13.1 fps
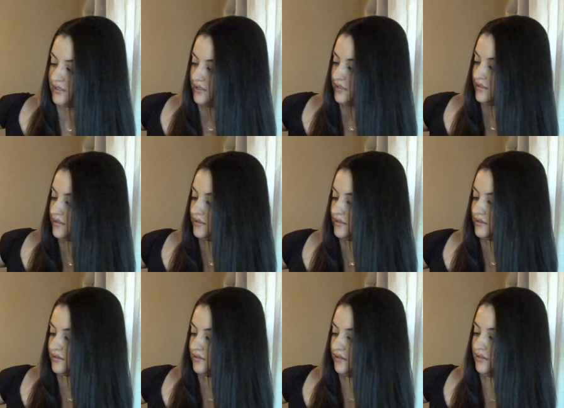
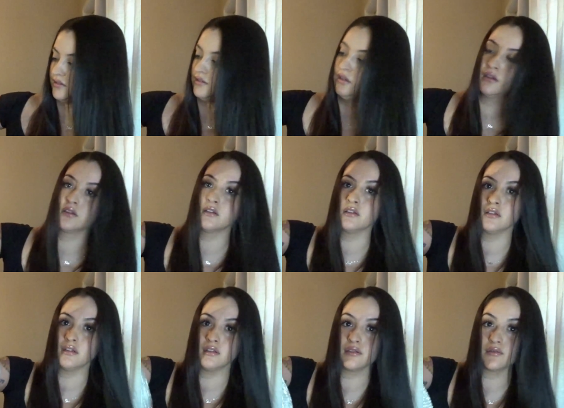No one is speaking in this clip.